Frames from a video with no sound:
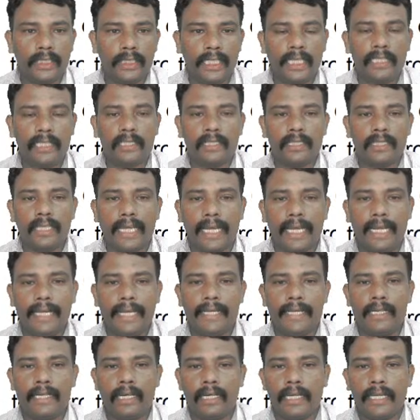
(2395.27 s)
teach the
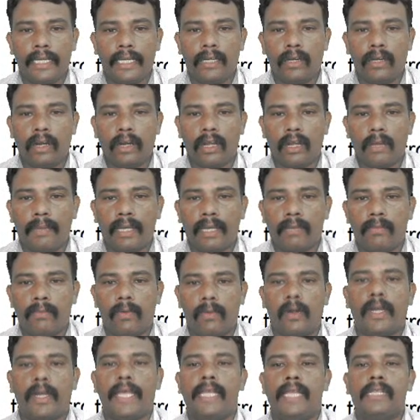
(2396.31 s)
malignant economic
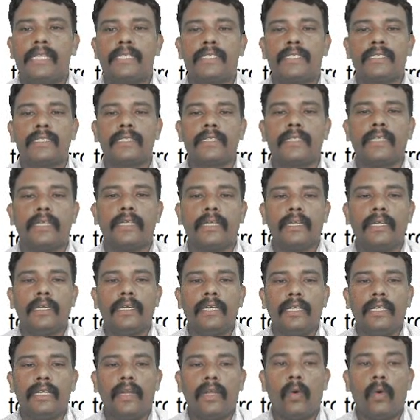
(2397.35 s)
models.
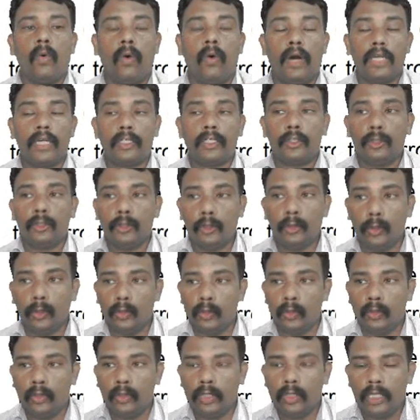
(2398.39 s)
Now, what to
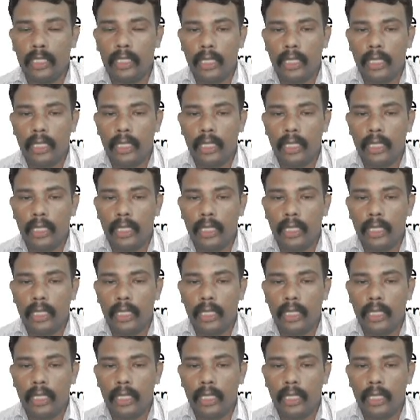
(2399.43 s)
do,